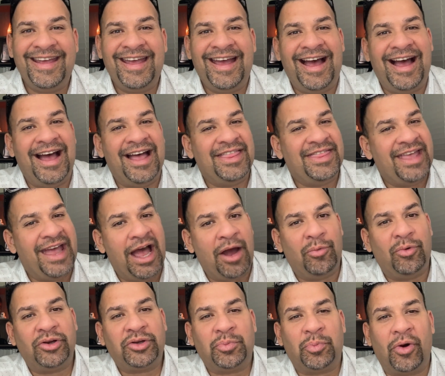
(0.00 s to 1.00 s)
Uh, the
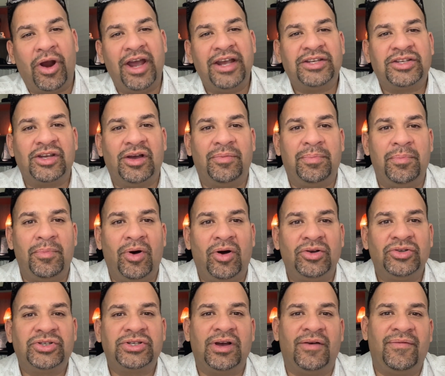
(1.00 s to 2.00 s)
average price of
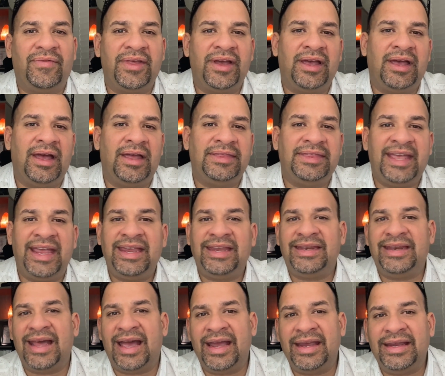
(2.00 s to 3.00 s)
most of the date
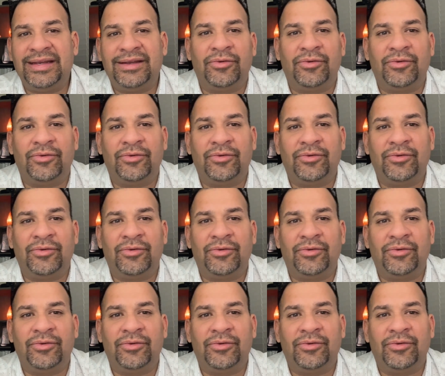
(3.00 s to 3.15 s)
night